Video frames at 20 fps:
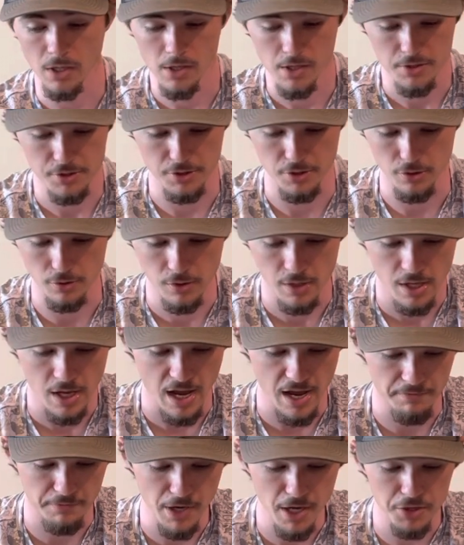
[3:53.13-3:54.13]
So
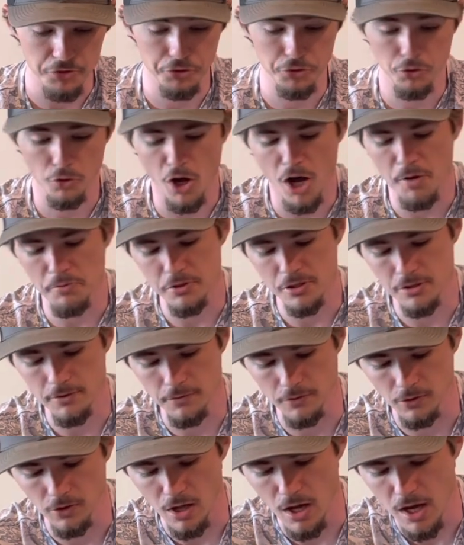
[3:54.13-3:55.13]
I've got two options
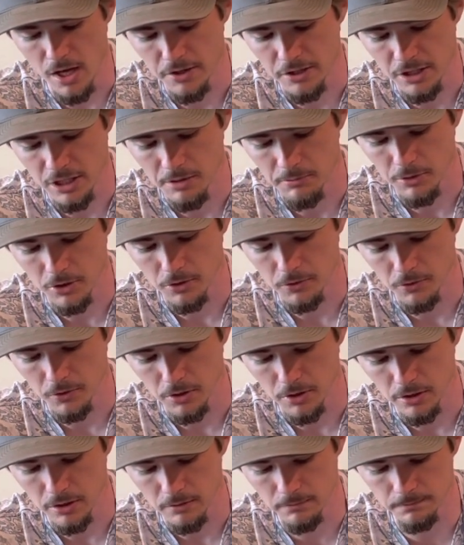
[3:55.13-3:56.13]
for line that I'm going to
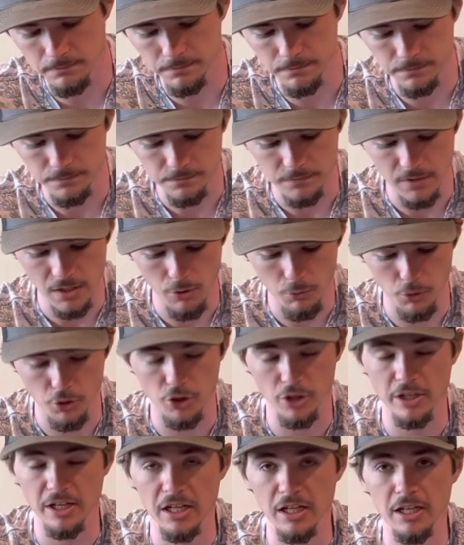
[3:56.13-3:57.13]
run. We're
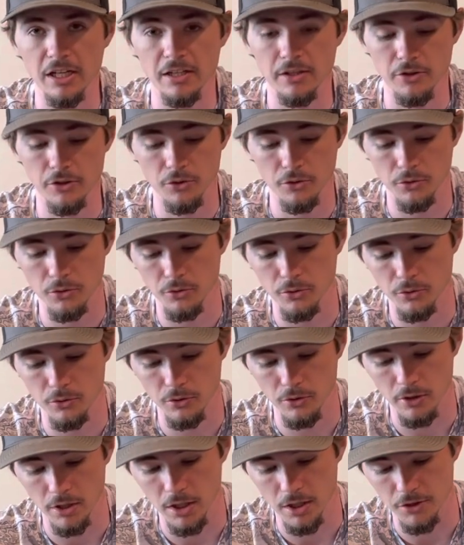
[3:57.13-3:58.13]
going to get
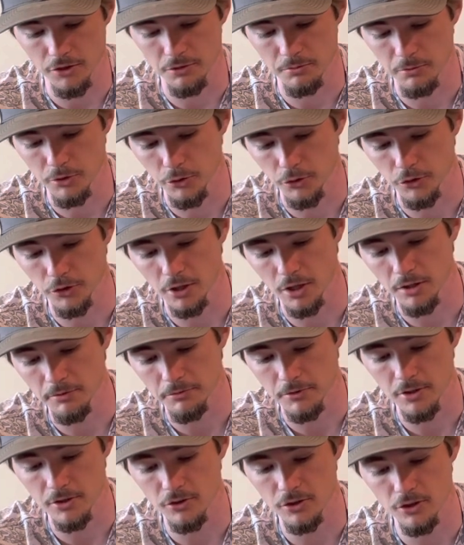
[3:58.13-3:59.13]
into some new stuff
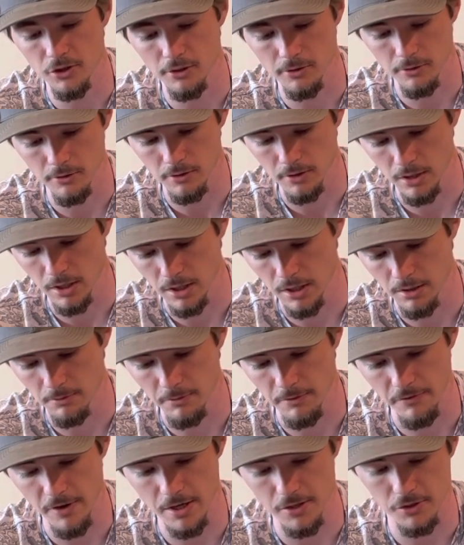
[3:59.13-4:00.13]
this year.
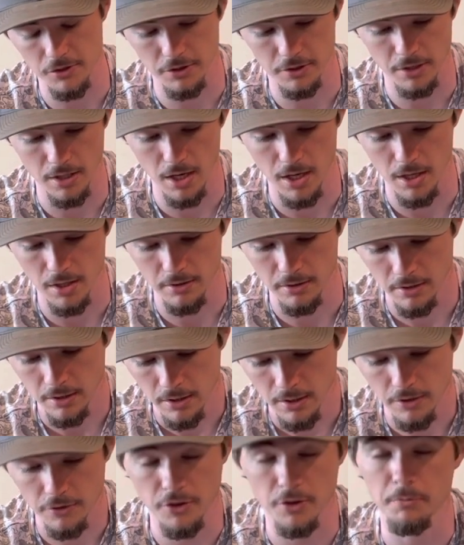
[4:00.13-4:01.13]
I've actually got
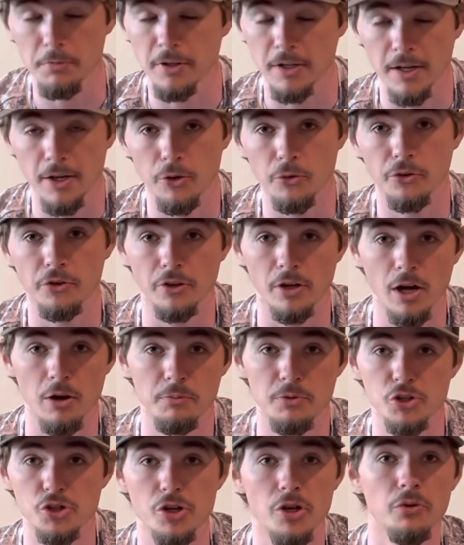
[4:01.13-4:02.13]
something else that I'll
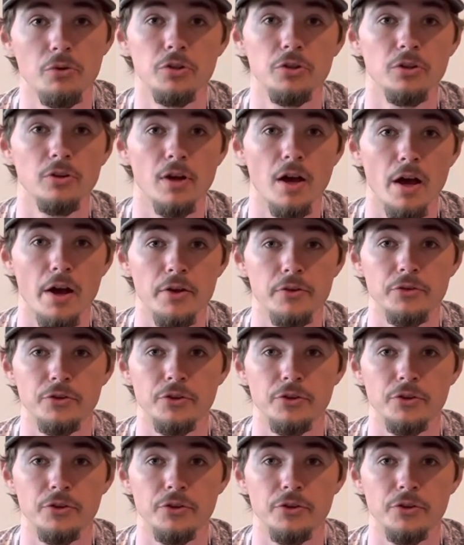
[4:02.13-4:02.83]
be showing you guys